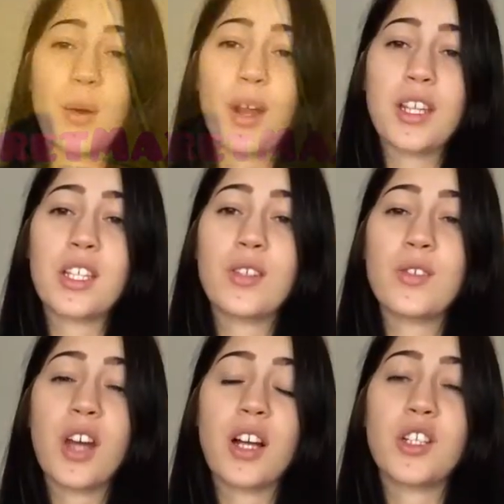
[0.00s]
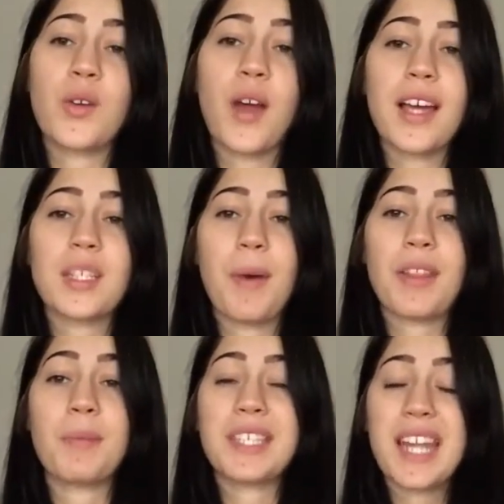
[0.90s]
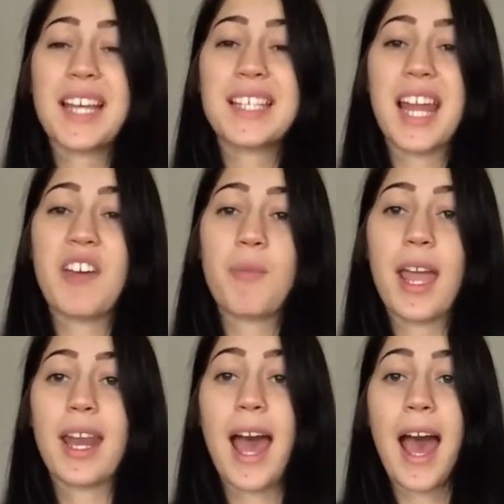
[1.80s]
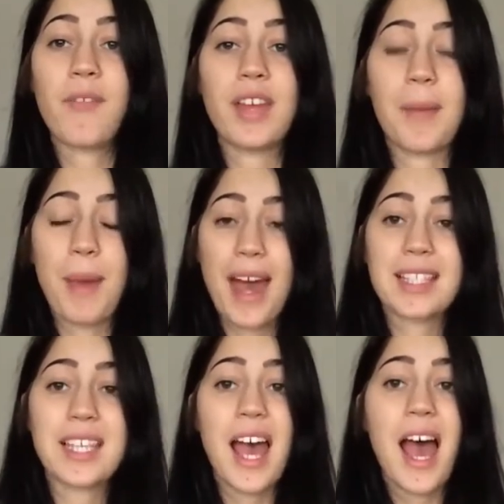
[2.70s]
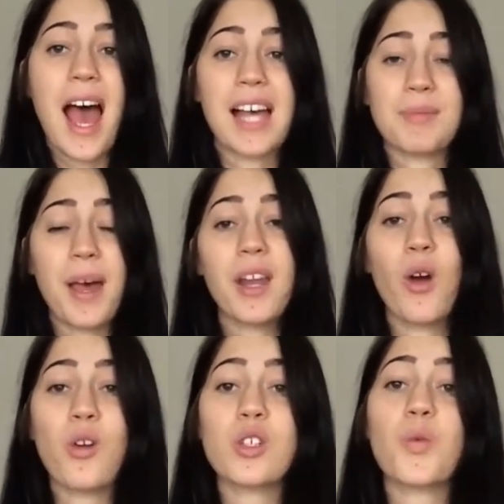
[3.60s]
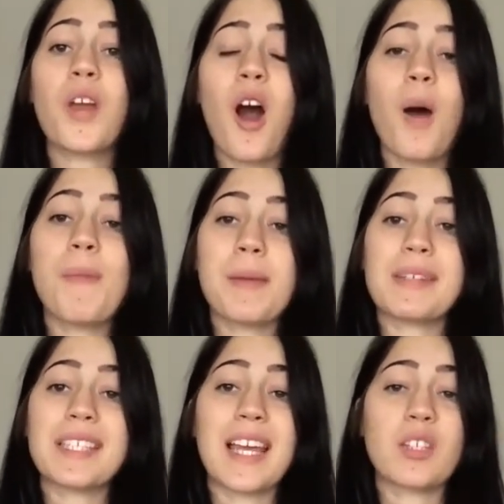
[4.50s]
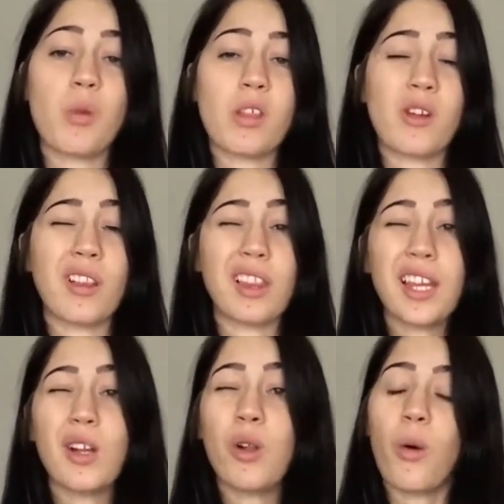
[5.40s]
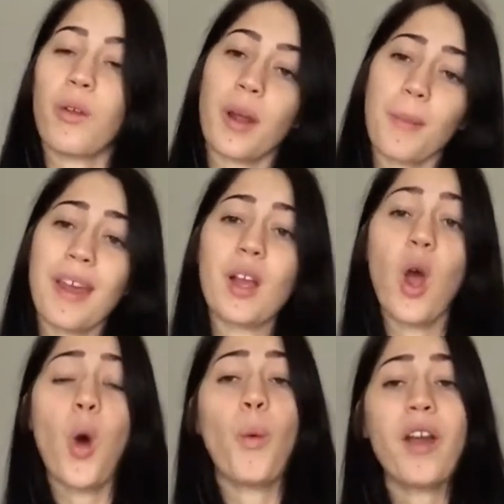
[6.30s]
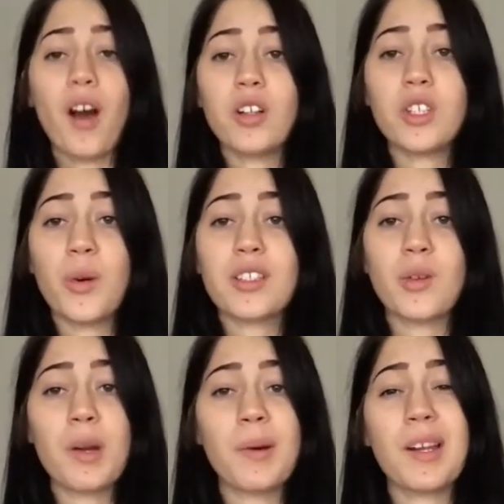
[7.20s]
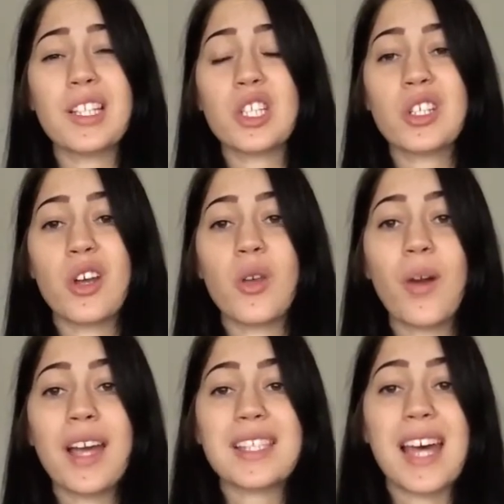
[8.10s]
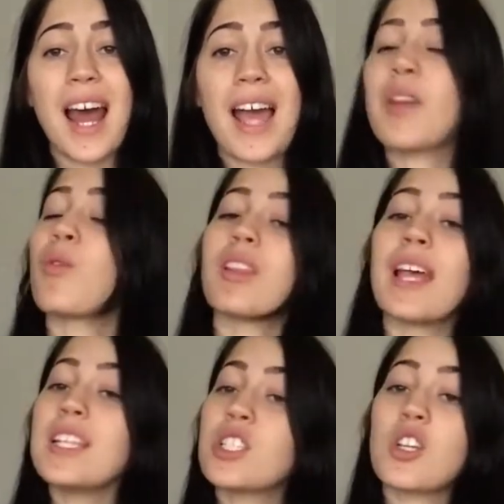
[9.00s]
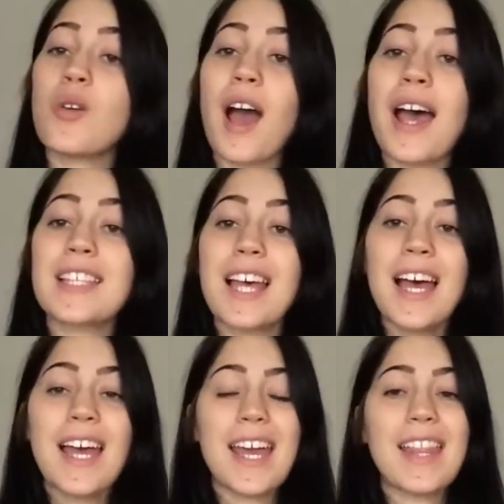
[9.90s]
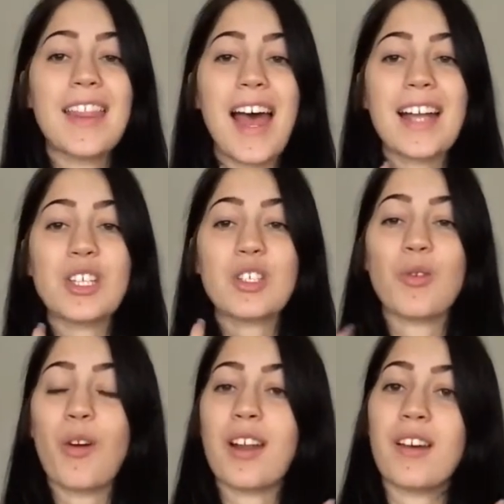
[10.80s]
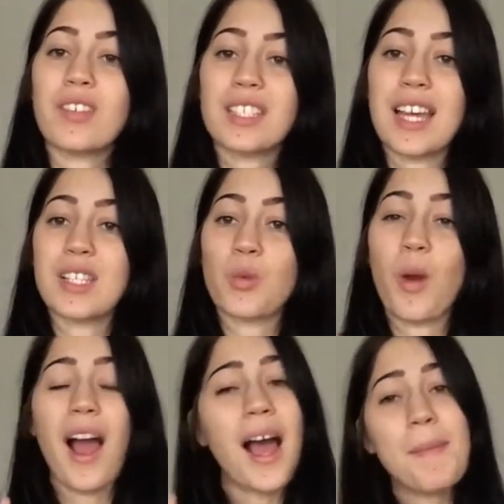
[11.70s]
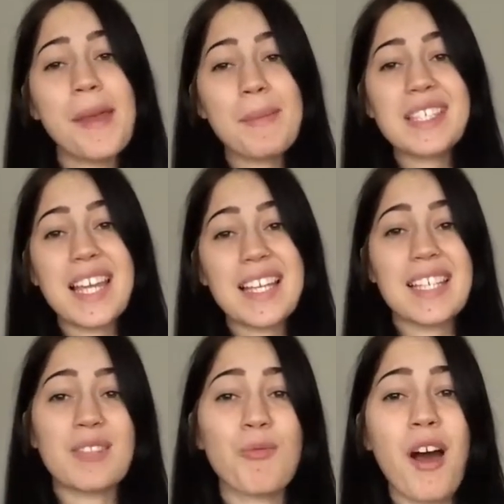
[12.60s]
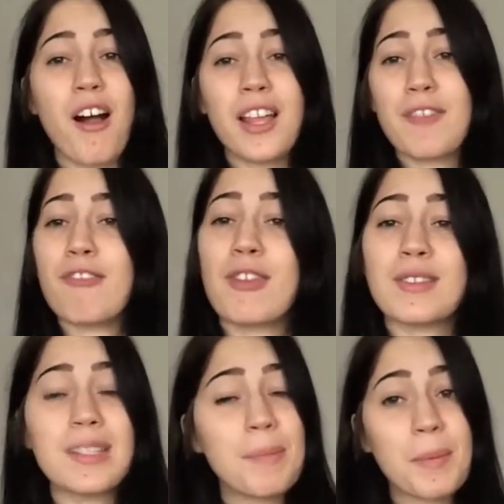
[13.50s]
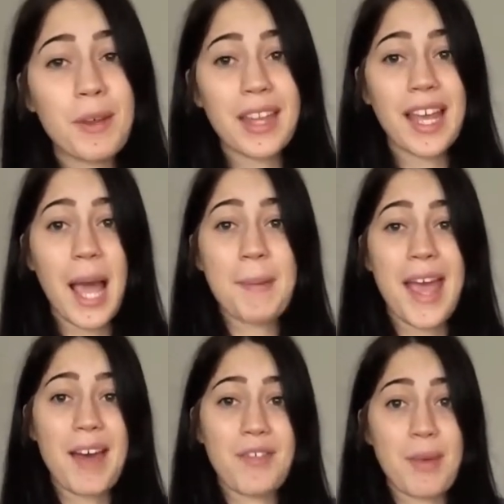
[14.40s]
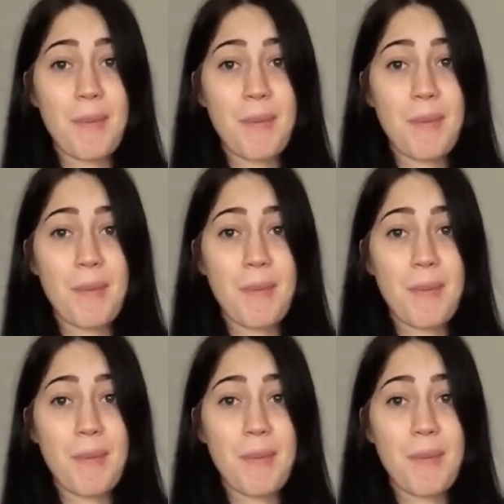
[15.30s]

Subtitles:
I wanted to talk to you guys about the mistakes that I've made having pets. As pet owners, we all make mistakes, whether they're little or they're big. We all do it, so I wanted to show you guys that I relate to you guys in that sort of sense where I make mistakes as well, even though some people think I may have